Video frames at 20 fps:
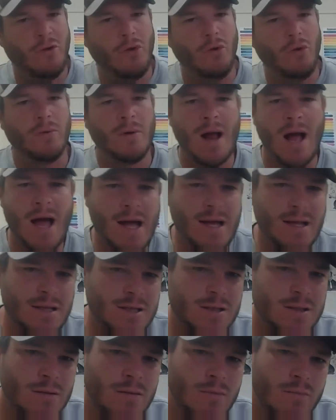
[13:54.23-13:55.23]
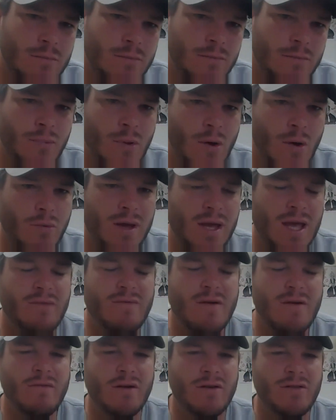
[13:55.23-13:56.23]
full rides, but we
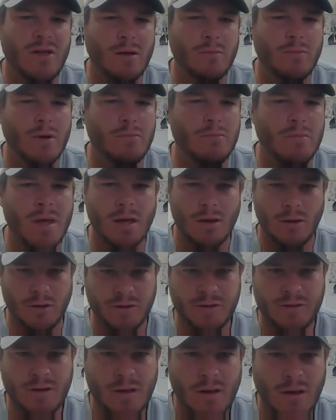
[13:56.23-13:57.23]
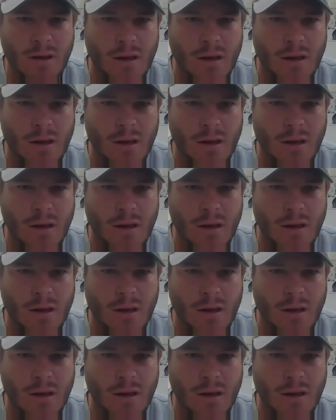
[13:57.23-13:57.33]
give everything but meals.